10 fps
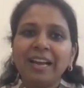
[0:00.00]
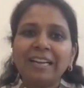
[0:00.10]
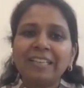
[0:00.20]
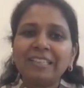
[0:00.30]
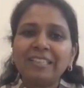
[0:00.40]

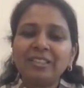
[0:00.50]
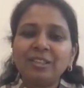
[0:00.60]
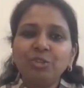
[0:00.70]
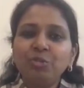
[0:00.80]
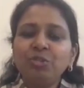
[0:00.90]
and
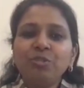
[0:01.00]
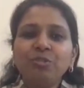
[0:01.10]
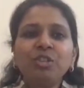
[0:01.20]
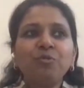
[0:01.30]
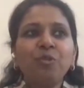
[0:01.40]
you can
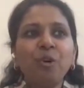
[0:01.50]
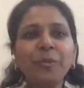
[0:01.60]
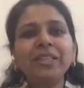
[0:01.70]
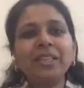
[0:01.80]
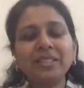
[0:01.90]
just
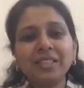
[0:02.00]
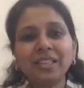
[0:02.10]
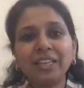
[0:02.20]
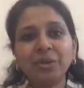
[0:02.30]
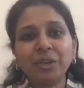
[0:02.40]
forming things
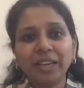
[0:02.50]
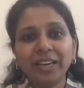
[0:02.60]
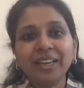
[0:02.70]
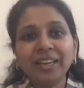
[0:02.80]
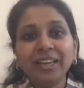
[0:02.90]
inside your
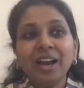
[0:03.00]
head.